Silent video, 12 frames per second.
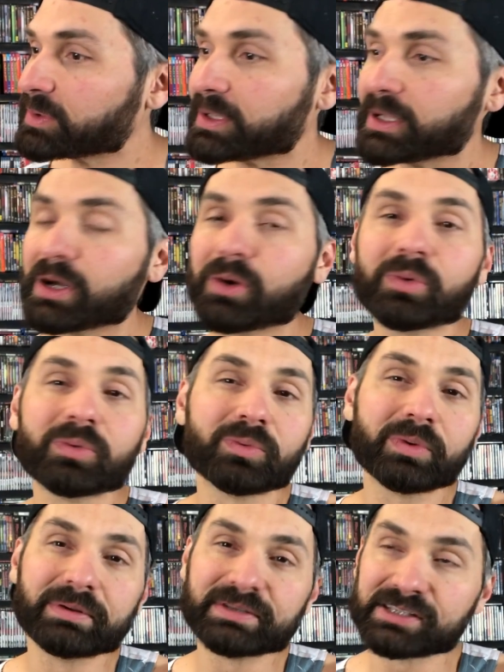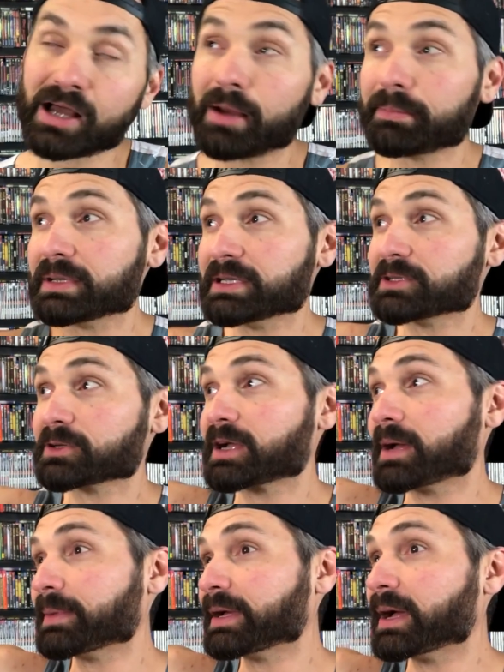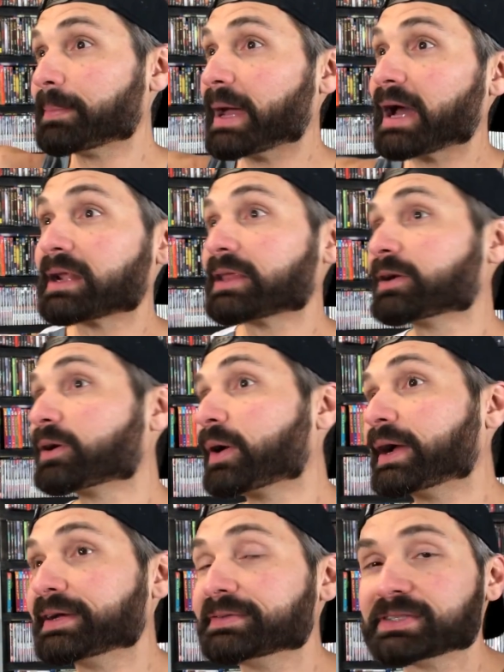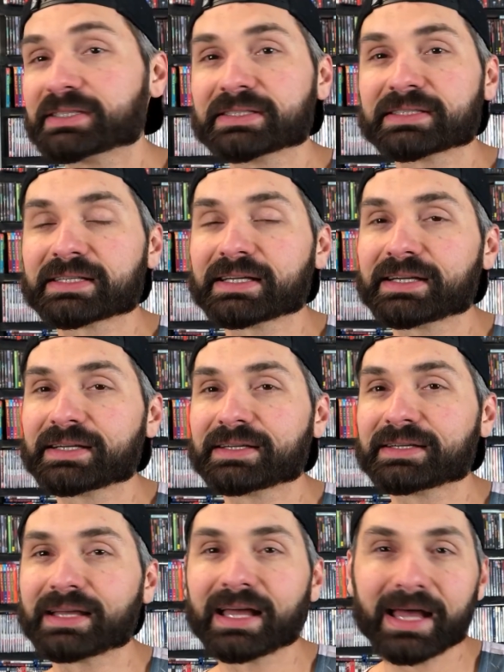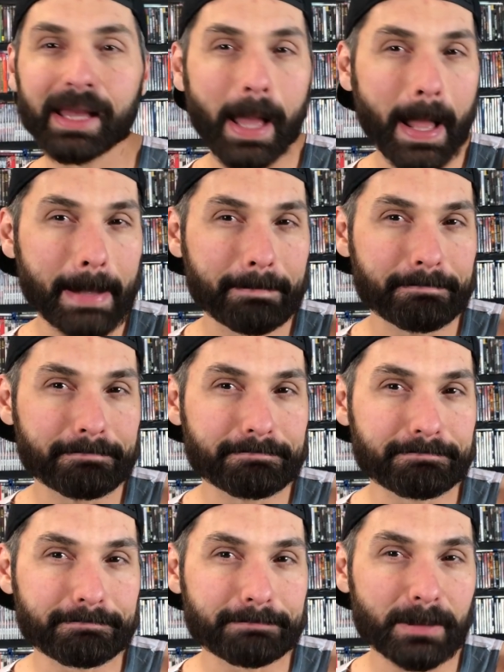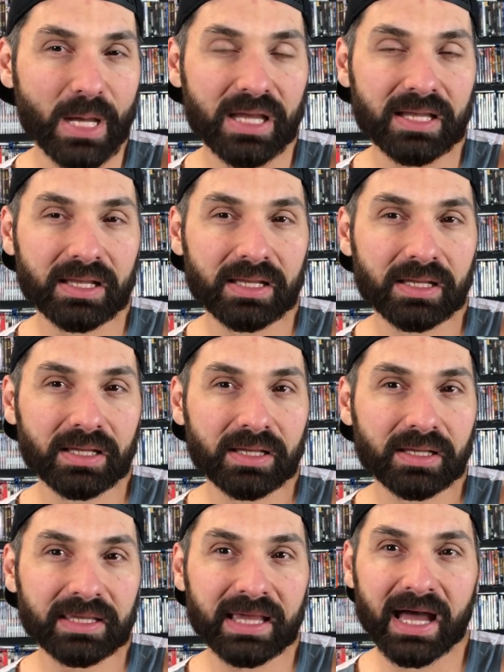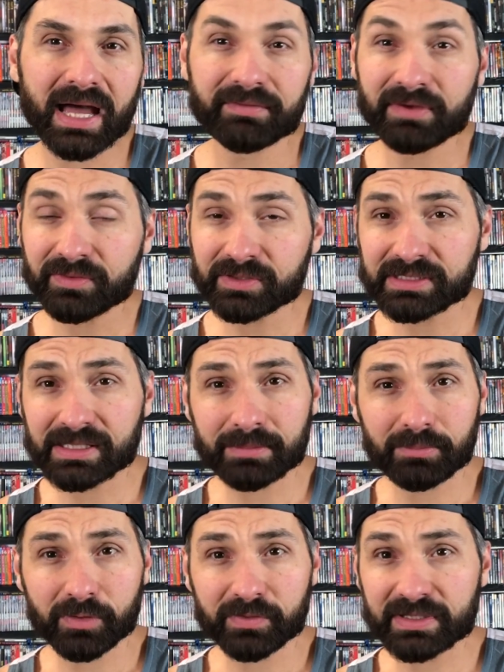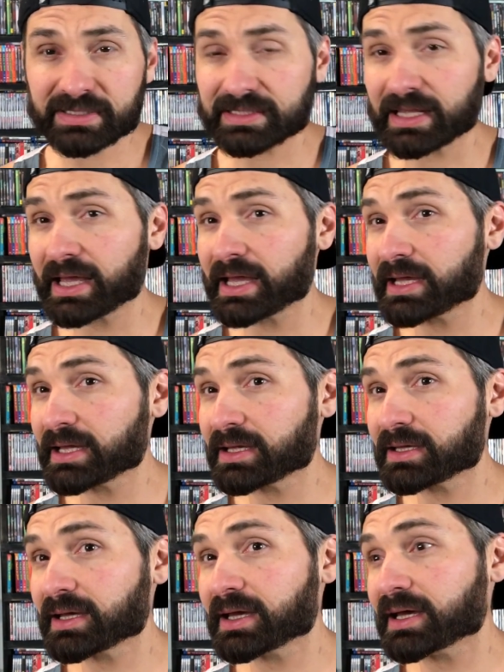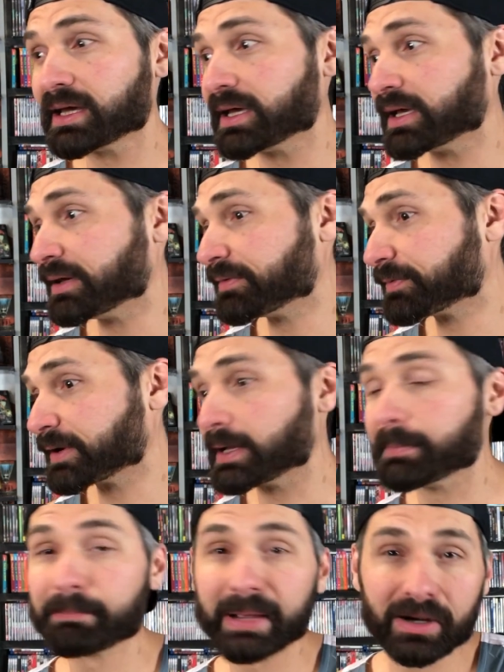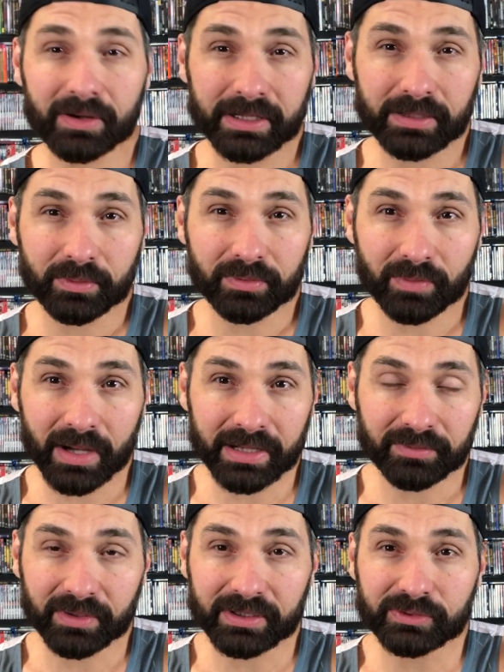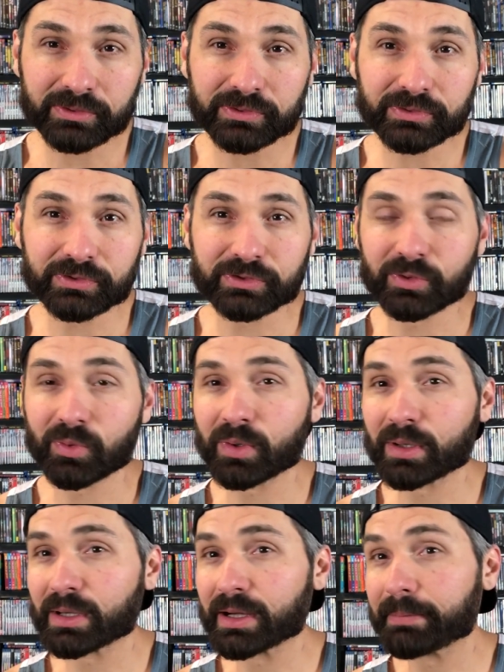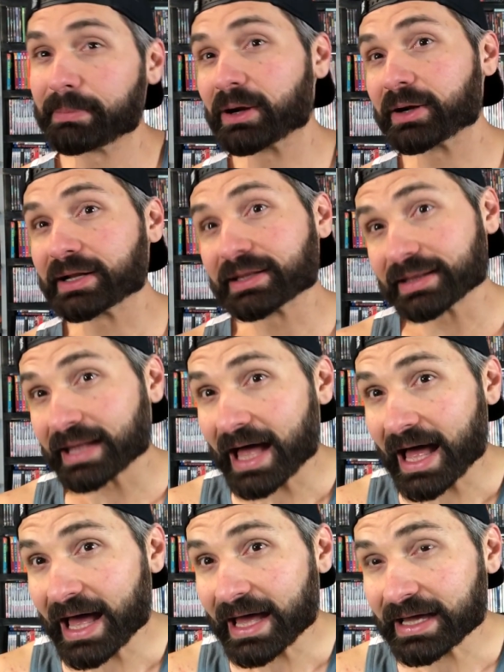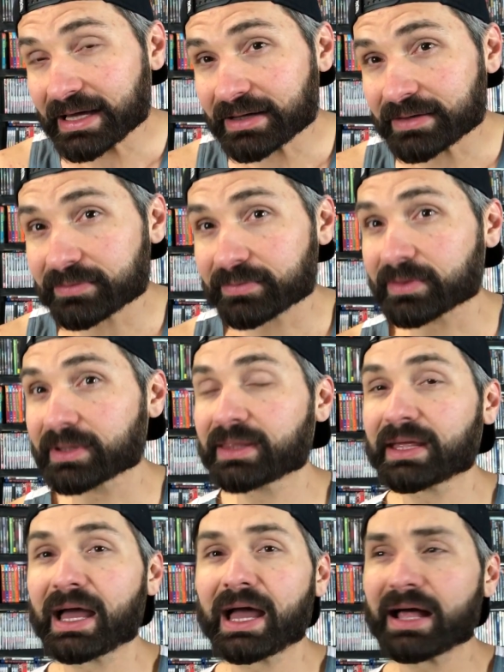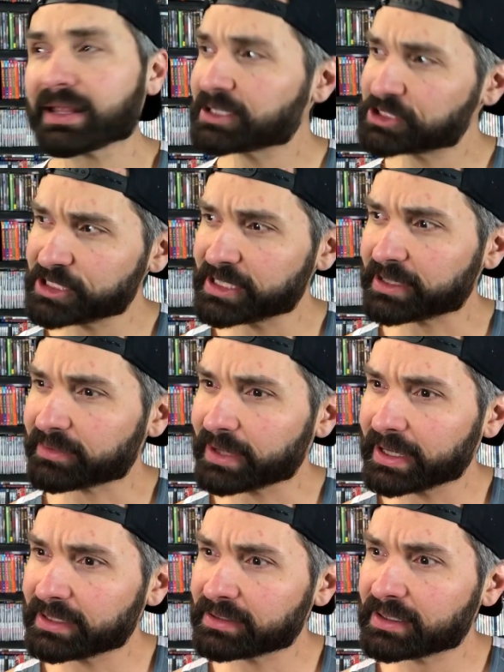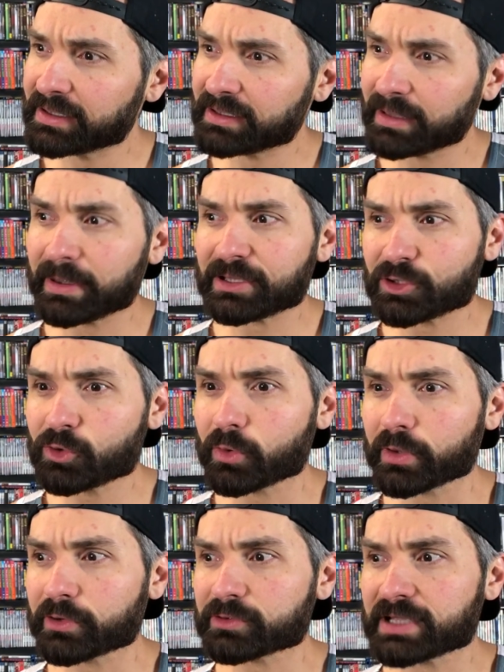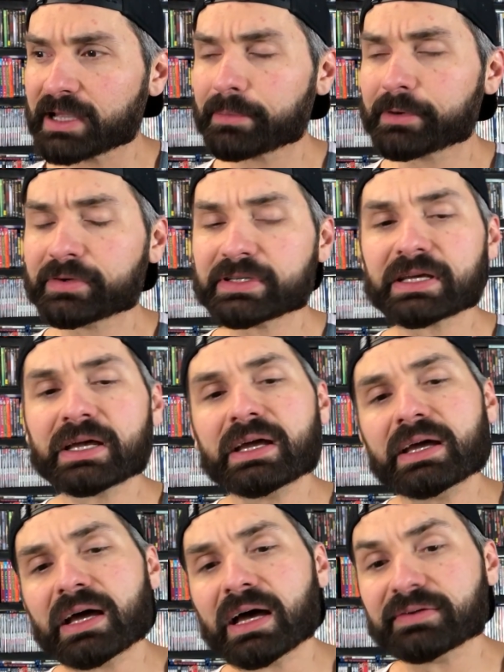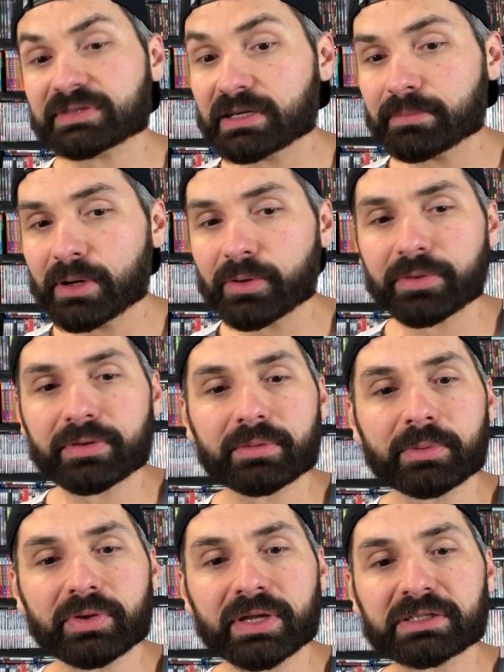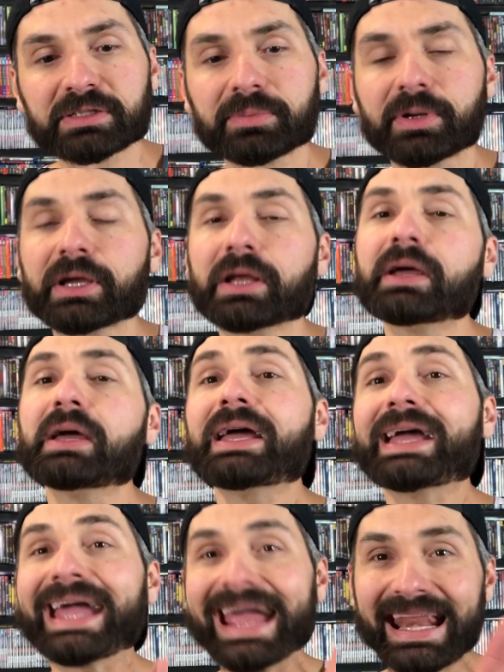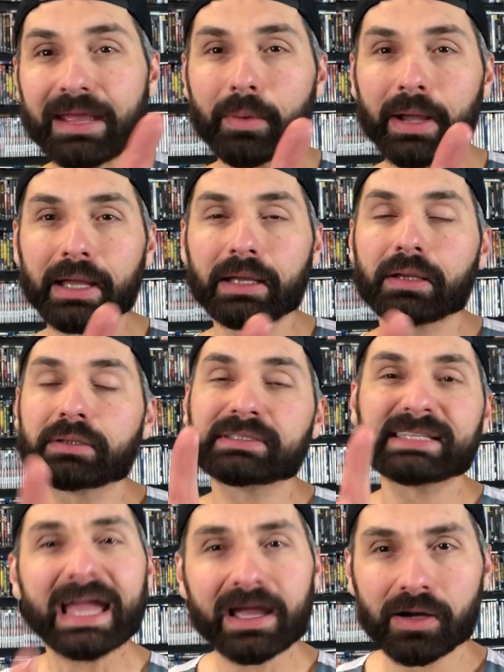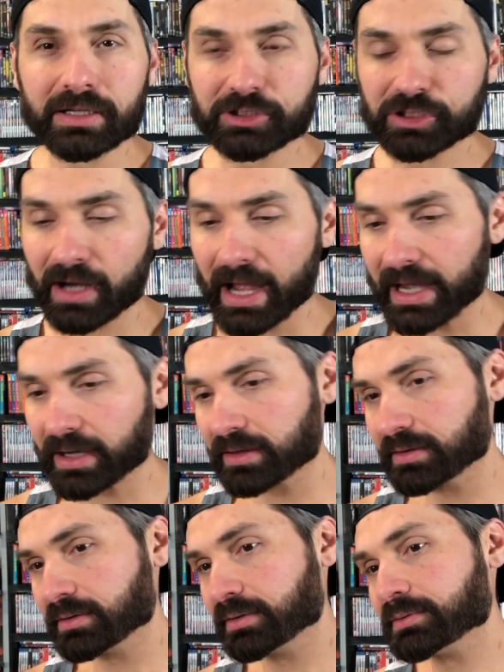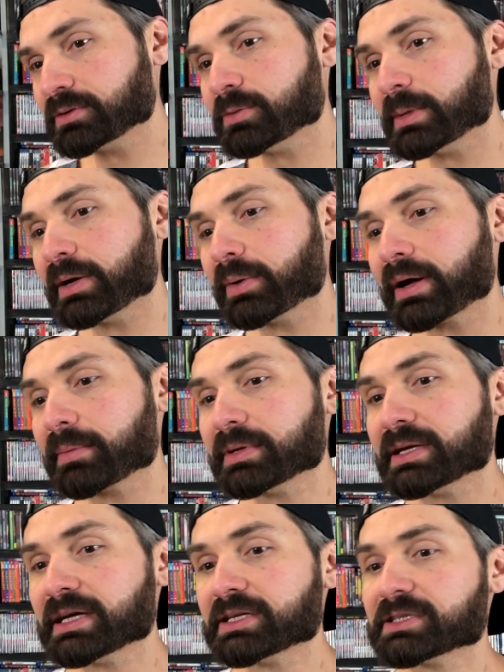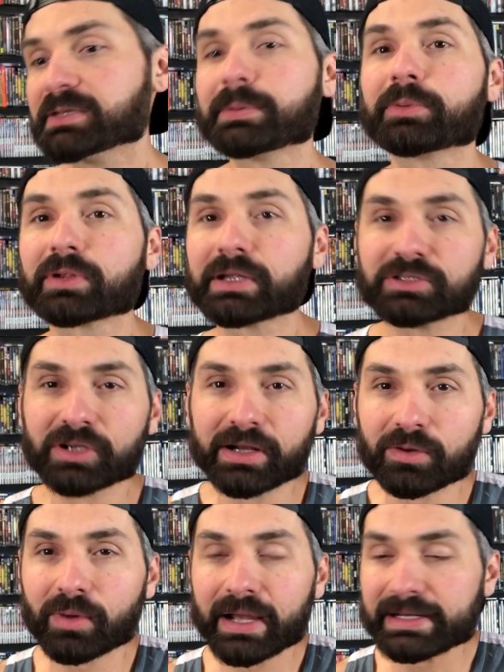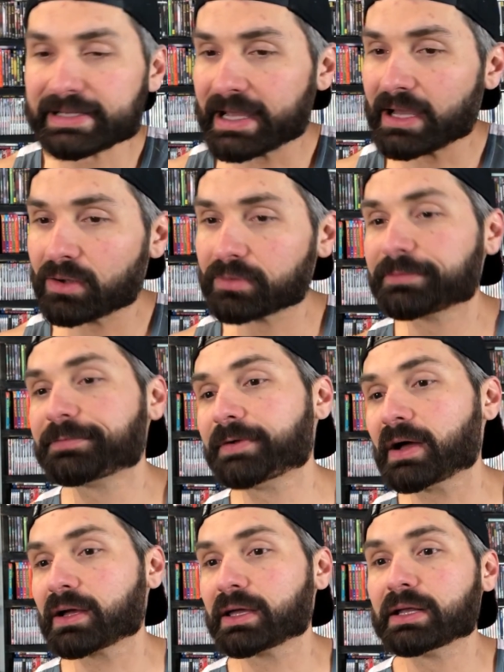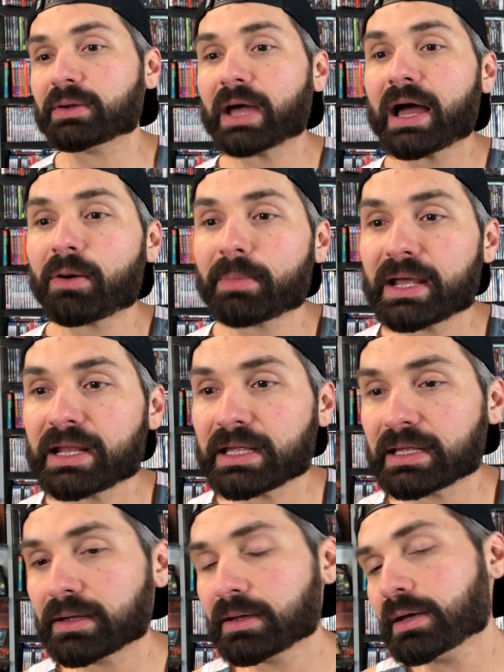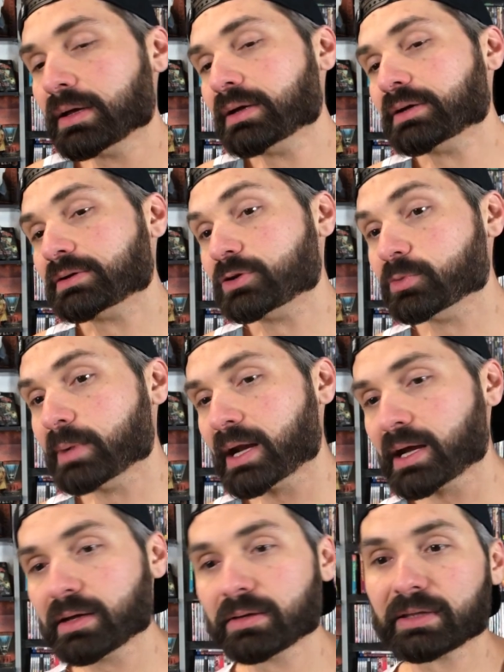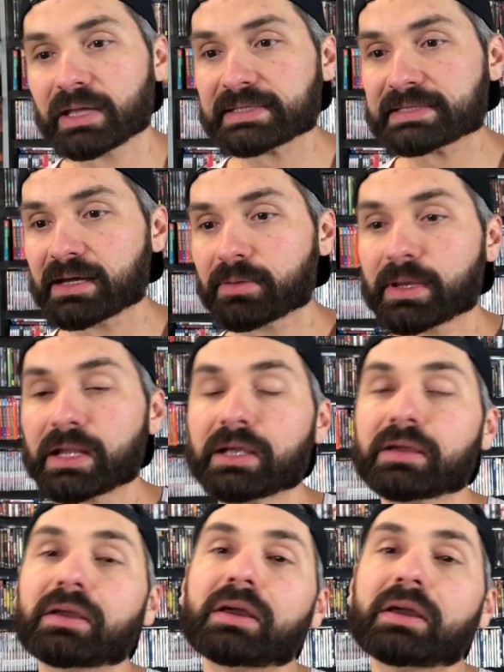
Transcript: you know, when zombies are coming up out of their graves and it's like, um, yeah, have you ever seen movies like uh, freaking Buried with Ryan Reynolds or uh, Buried Alive with Ally Sheedy, right? They made two of those damn movies. I've seen them both. They're both actually pretty good. Anyway, staying on track. Too many recommendations. People are like trying to write down fucking how many? Too many. That's how many.